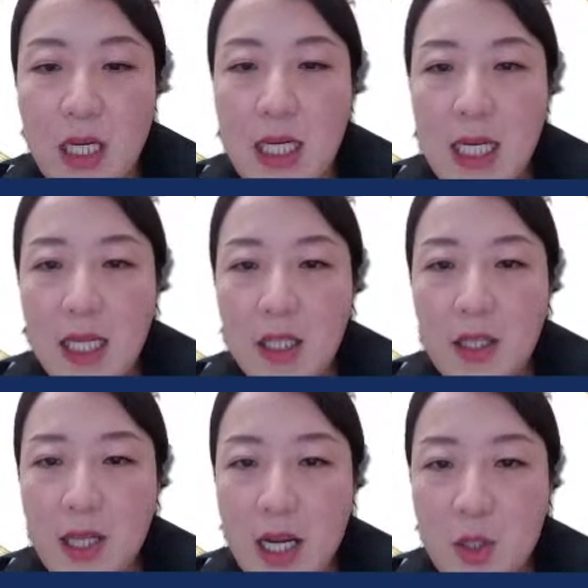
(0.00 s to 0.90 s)
And then
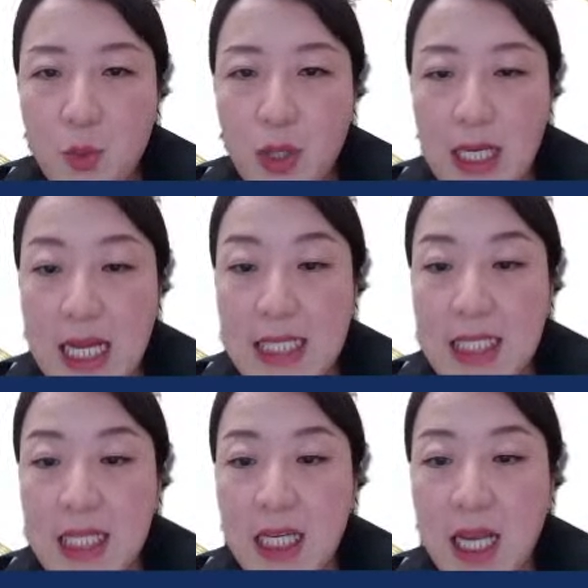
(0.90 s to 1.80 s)
the next one is a
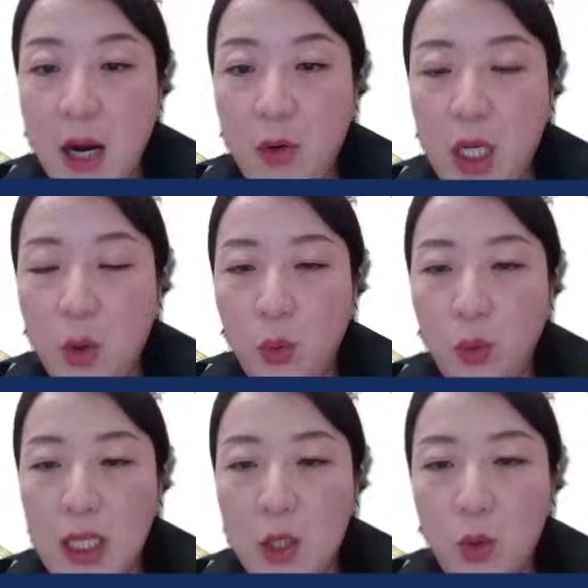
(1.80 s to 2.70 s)
scenario.
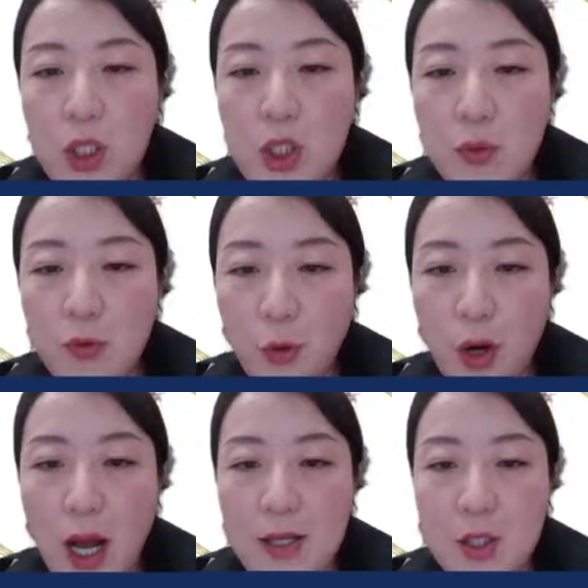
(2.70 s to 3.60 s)
In order for us